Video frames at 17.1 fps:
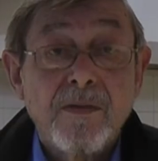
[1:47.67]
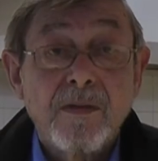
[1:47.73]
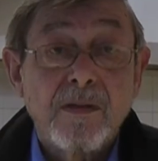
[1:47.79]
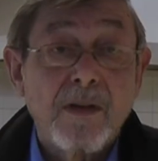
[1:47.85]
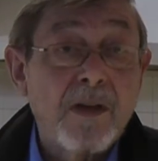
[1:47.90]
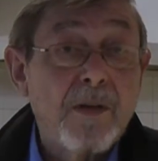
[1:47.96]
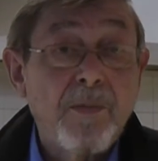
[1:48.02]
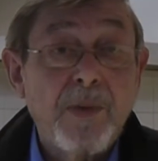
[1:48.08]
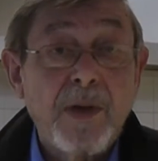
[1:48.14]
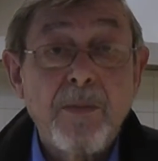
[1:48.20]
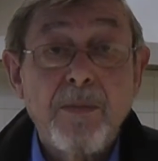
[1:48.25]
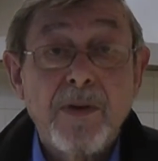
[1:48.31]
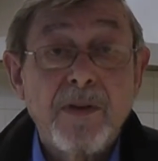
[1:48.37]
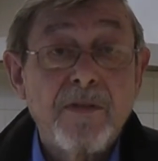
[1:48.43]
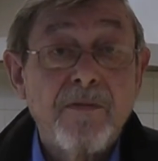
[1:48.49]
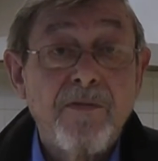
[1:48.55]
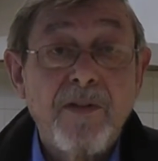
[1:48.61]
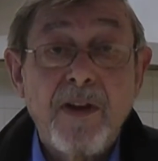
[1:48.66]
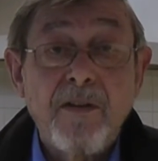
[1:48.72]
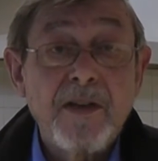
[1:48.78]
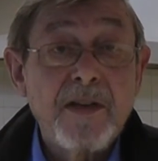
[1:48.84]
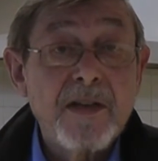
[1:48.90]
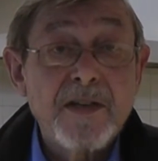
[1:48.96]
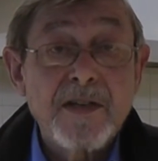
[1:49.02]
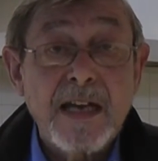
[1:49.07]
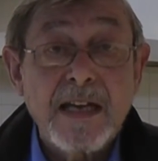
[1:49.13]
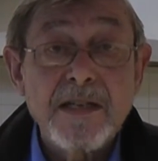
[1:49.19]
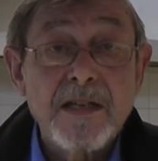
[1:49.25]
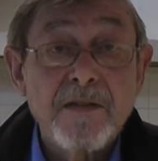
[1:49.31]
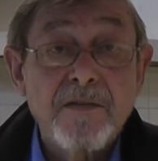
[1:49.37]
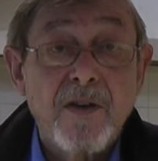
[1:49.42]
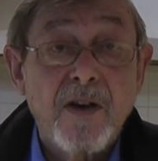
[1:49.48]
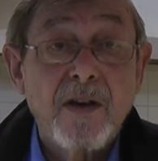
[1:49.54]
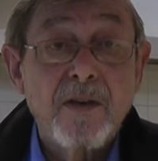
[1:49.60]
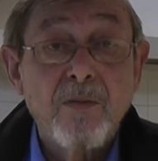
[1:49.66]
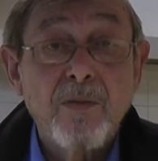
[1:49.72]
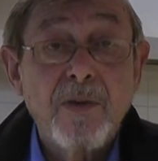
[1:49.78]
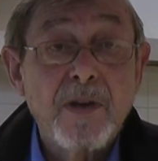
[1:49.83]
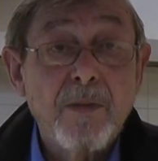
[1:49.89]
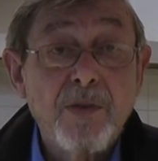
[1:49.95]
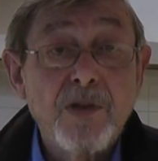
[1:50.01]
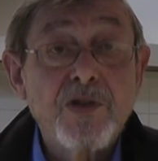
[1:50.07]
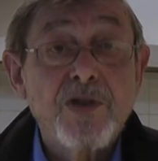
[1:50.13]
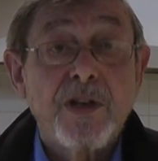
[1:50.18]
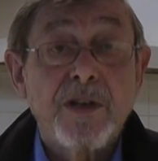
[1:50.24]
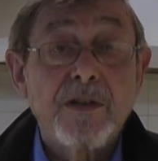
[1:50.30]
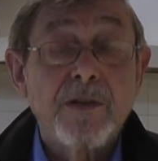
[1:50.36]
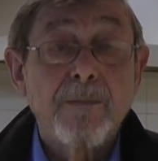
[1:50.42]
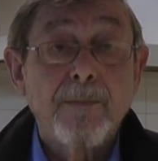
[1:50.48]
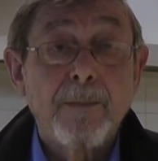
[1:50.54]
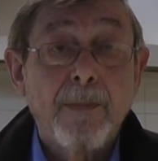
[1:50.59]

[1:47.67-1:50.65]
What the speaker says: A lot of people are very dissatisfied with the budget.